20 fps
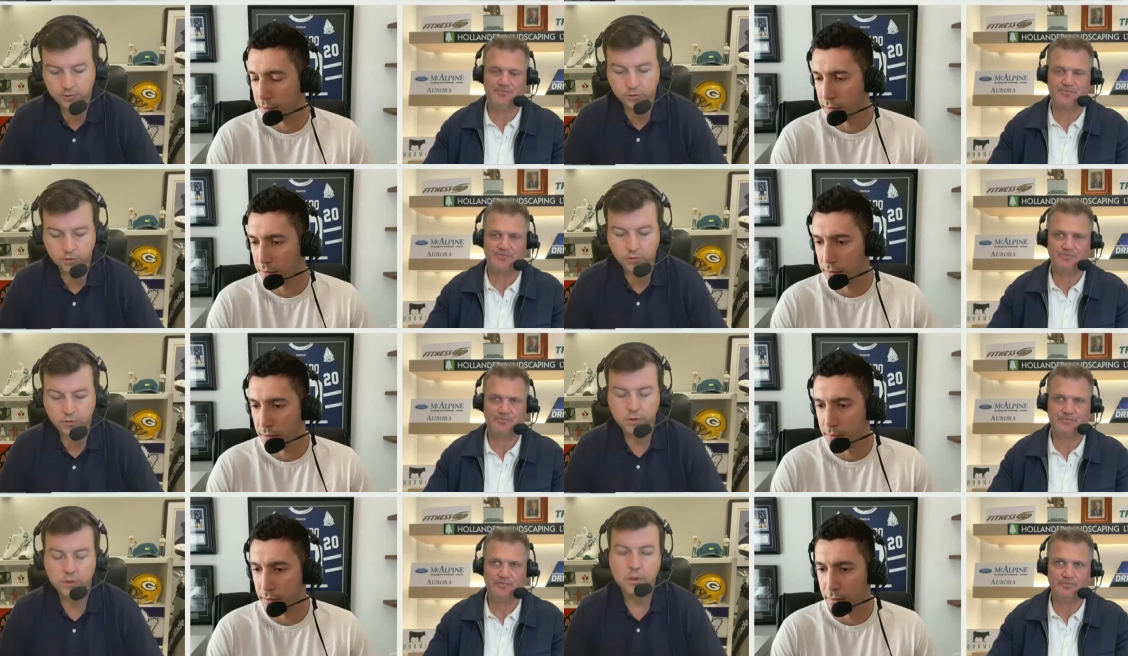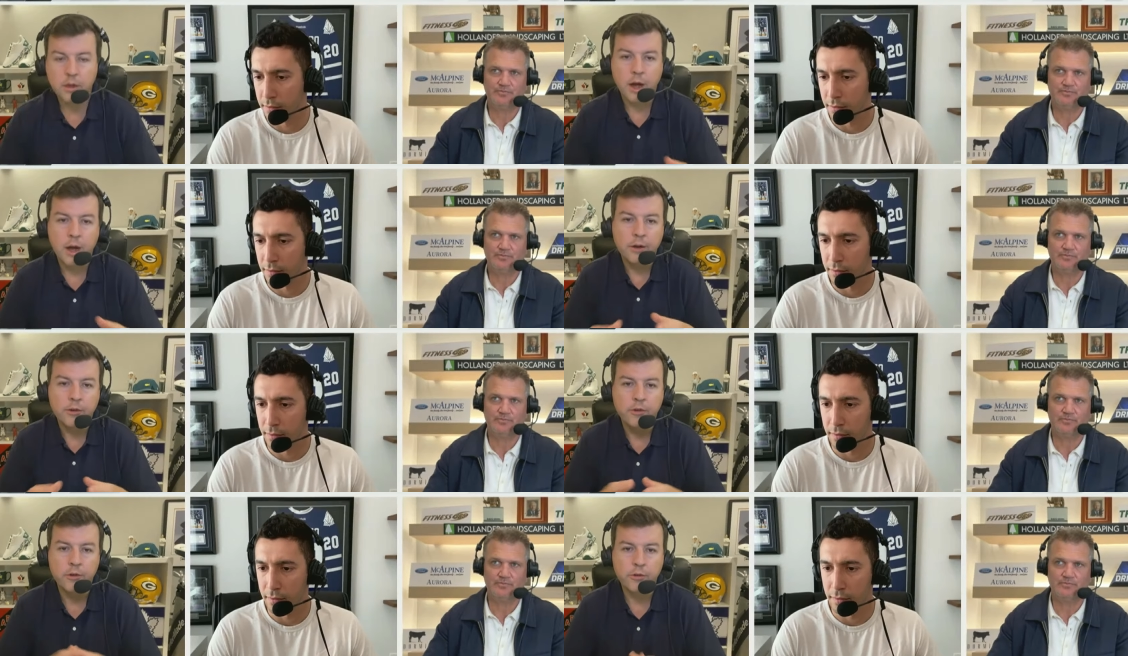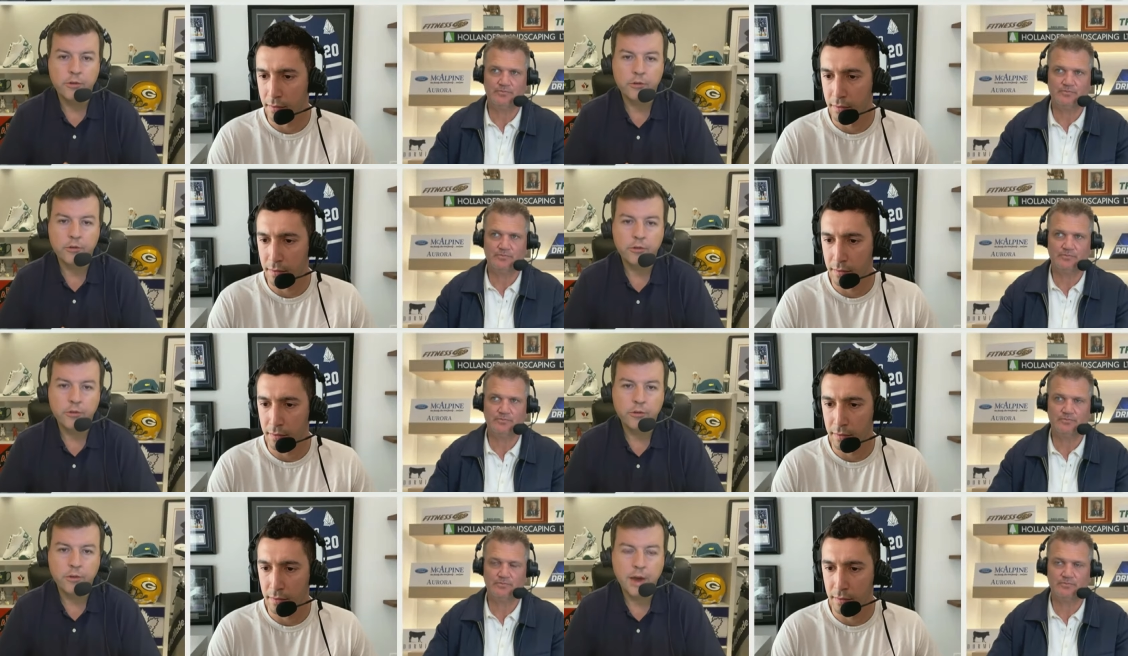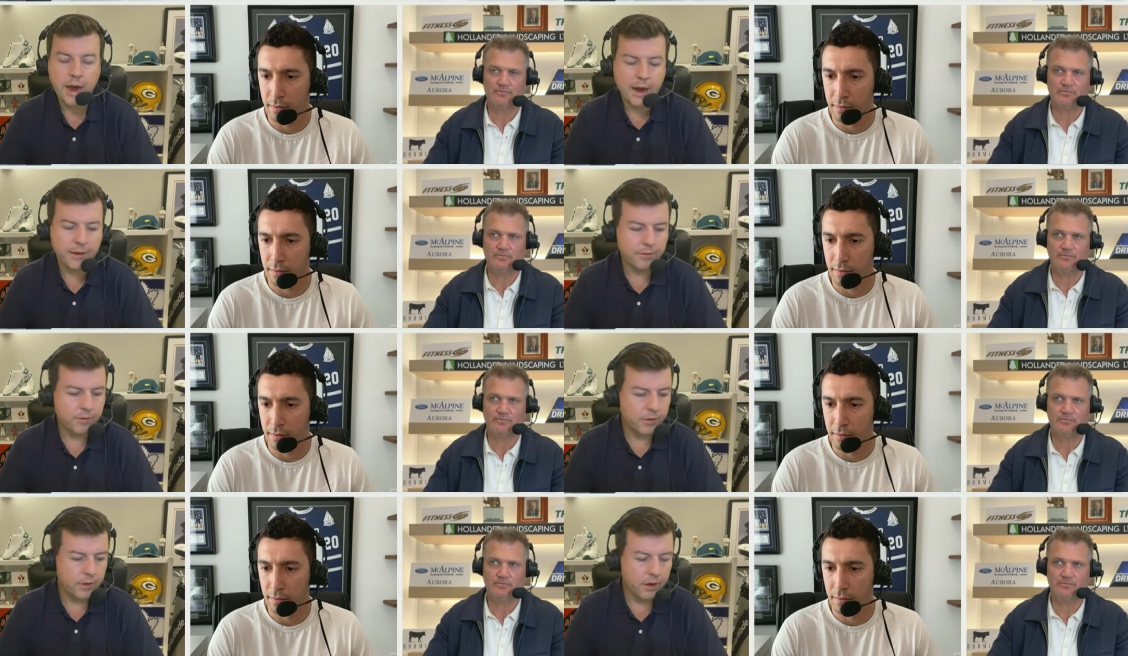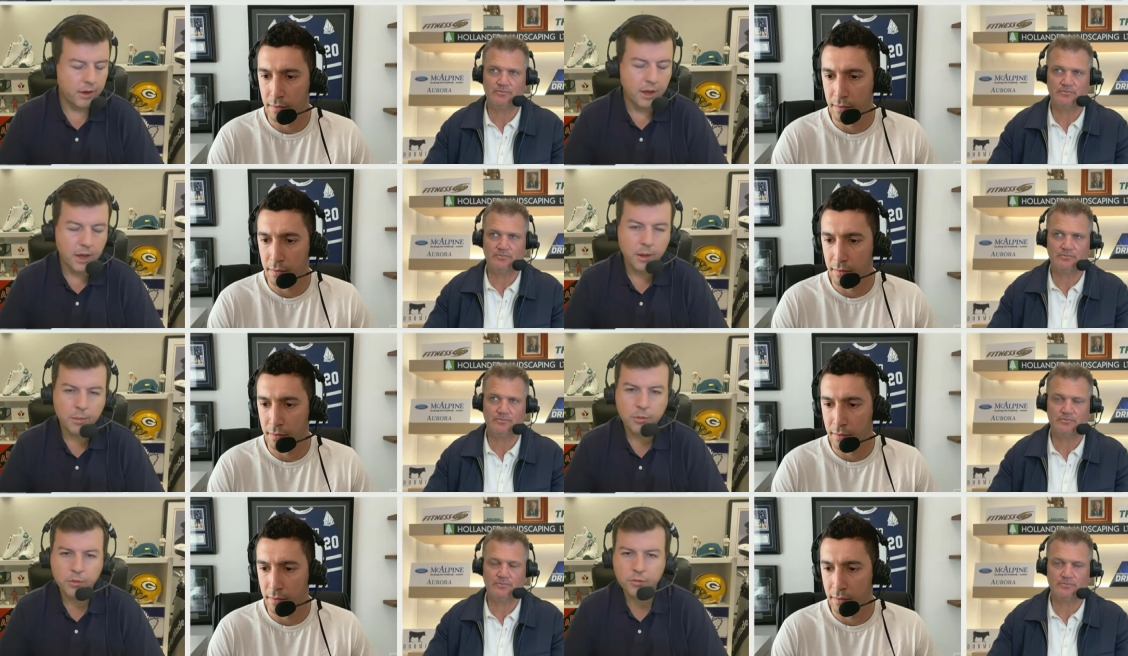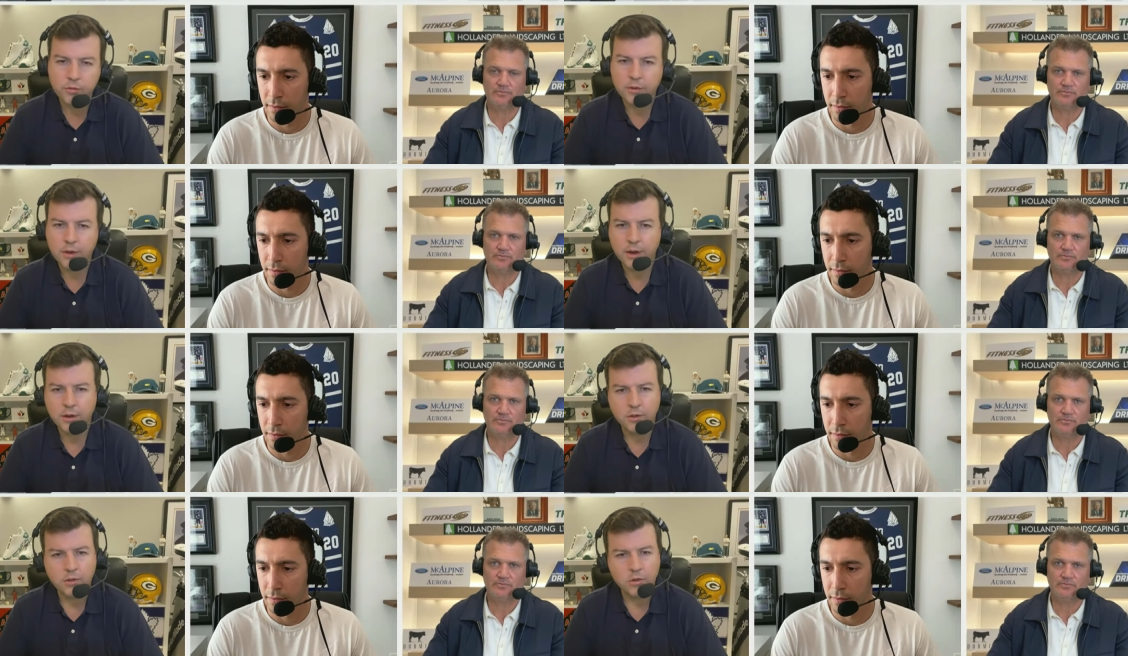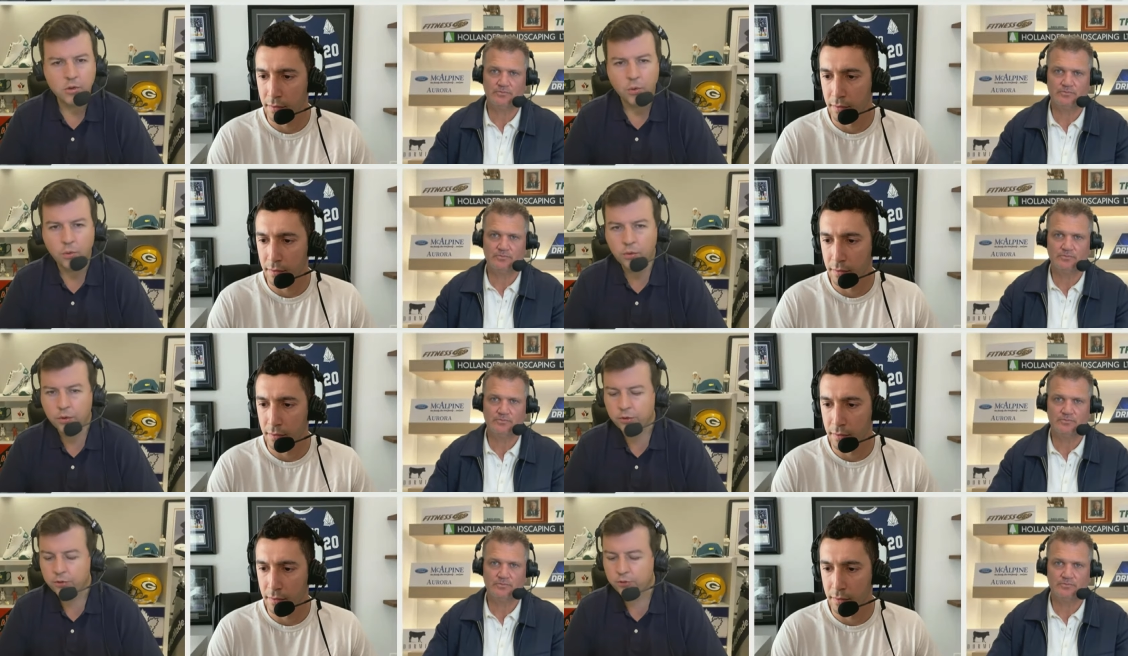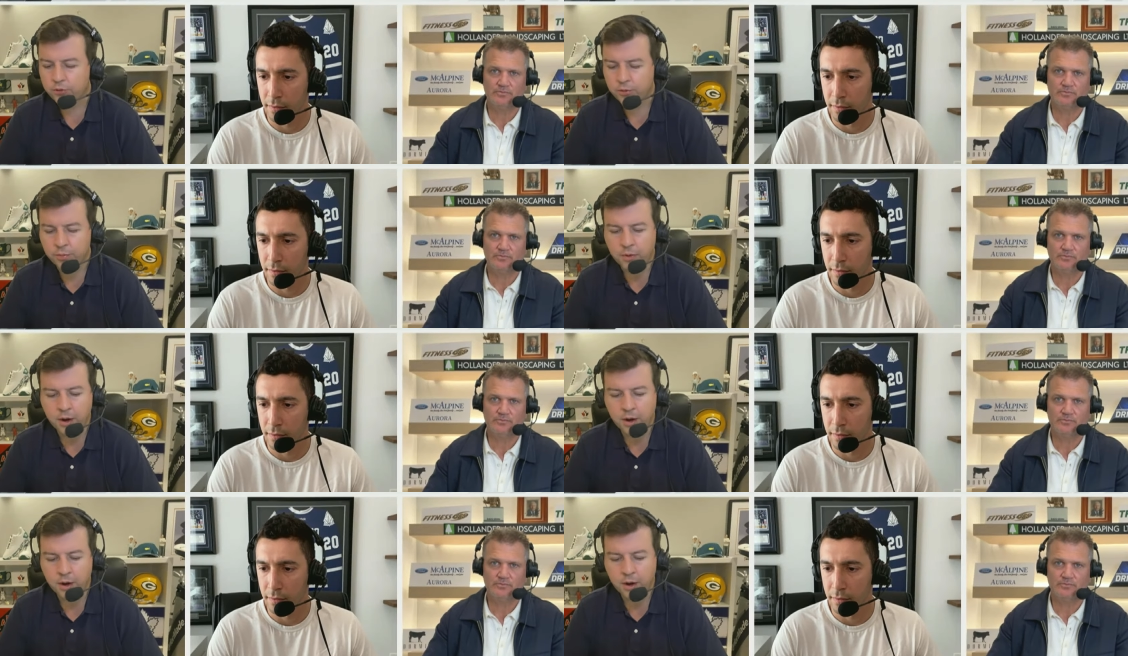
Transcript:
Speaker 1: Luka Doncic after the game. He was getting torched.